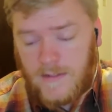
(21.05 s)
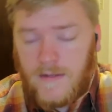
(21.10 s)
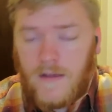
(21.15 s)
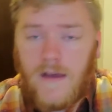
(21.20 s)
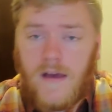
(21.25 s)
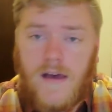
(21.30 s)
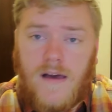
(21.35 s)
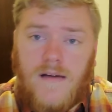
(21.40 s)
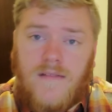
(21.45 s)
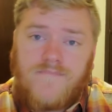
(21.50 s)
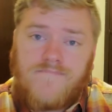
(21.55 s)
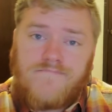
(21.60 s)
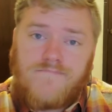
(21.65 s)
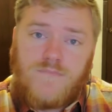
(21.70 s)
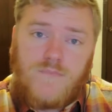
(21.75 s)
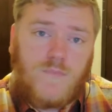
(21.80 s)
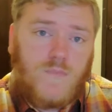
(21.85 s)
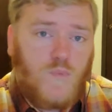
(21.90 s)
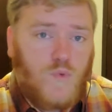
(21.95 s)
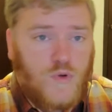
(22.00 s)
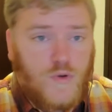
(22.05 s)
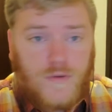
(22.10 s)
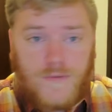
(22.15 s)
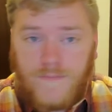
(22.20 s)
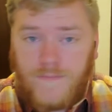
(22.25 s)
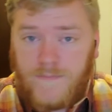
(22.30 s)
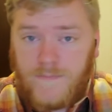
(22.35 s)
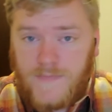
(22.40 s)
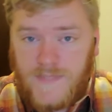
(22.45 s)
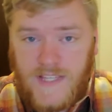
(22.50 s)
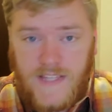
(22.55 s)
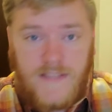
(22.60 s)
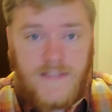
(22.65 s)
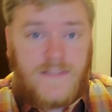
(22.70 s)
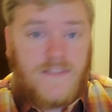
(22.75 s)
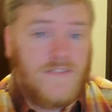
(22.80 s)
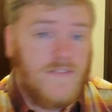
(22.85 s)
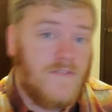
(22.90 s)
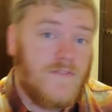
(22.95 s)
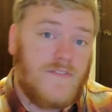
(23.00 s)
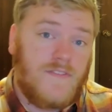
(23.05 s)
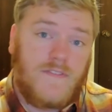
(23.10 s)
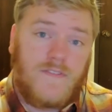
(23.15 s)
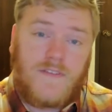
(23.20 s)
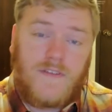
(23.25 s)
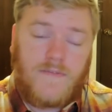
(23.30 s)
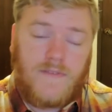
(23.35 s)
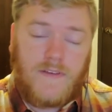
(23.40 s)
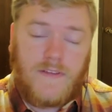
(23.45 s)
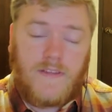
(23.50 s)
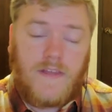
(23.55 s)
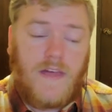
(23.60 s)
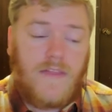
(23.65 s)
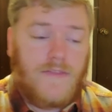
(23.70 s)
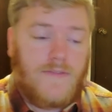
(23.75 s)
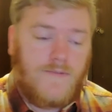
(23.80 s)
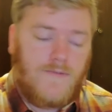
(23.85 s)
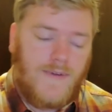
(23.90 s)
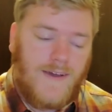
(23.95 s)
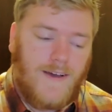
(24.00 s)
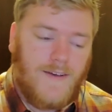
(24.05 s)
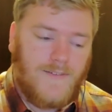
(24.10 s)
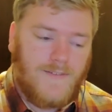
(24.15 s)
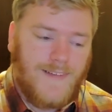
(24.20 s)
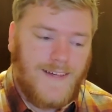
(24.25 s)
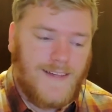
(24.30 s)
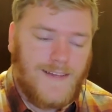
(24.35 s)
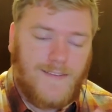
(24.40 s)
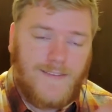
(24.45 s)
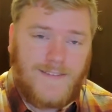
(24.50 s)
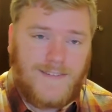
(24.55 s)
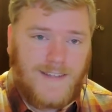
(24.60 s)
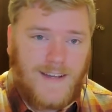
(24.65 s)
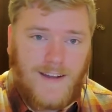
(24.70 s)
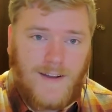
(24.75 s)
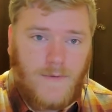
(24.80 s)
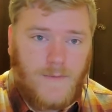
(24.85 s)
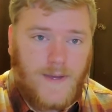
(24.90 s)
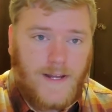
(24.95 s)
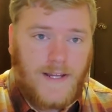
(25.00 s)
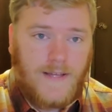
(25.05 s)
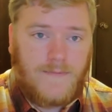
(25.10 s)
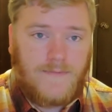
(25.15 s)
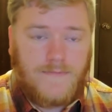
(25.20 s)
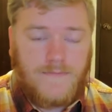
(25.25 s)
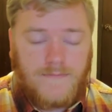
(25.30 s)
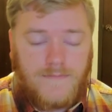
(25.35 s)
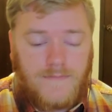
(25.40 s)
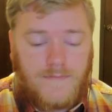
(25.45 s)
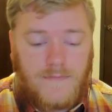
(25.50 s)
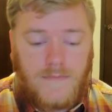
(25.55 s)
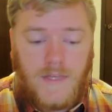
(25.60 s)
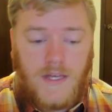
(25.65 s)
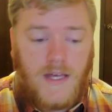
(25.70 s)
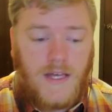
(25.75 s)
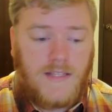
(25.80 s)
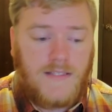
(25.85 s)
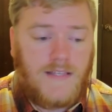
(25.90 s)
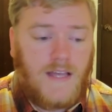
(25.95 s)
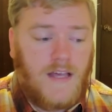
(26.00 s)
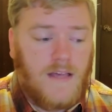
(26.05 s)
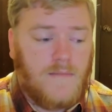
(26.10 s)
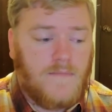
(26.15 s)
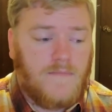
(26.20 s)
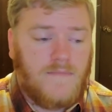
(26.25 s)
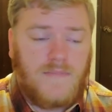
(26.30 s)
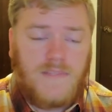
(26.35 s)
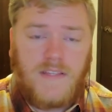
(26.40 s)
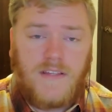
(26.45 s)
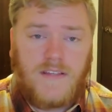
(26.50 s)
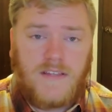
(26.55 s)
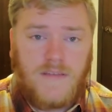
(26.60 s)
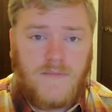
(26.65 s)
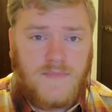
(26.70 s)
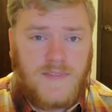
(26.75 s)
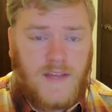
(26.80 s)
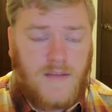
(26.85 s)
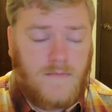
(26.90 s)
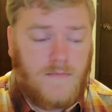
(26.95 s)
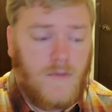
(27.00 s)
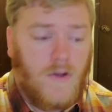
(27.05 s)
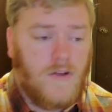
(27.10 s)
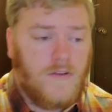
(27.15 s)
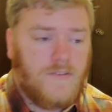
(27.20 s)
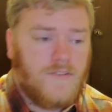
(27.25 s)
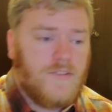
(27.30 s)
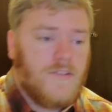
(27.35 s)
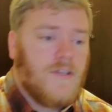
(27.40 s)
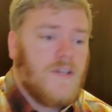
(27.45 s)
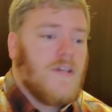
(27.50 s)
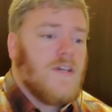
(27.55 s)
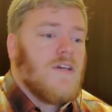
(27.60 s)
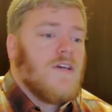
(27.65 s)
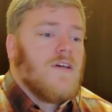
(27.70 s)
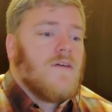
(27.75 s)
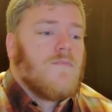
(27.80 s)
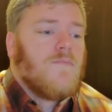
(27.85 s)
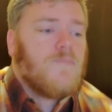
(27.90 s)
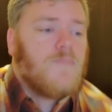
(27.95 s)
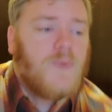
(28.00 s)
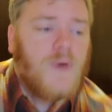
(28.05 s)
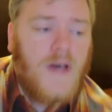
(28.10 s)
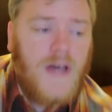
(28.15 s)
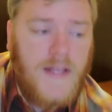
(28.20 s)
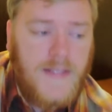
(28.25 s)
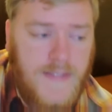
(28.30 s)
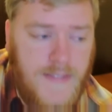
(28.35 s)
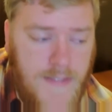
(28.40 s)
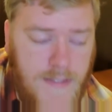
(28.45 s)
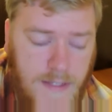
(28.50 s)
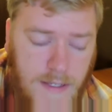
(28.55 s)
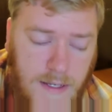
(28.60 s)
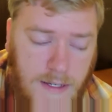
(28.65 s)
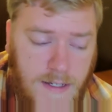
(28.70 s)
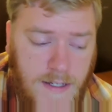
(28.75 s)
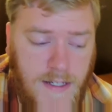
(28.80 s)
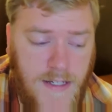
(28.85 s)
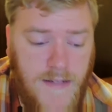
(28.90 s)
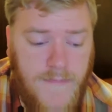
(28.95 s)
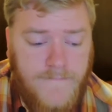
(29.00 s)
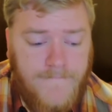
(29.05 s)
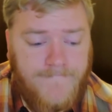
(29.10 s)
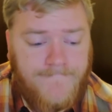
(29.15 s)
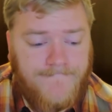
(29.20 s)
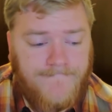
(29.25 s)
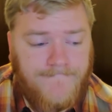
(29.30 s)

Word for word: uh, more teasers and stuff like that throughout like our entire waiting uh, time till it comes out in March. But um,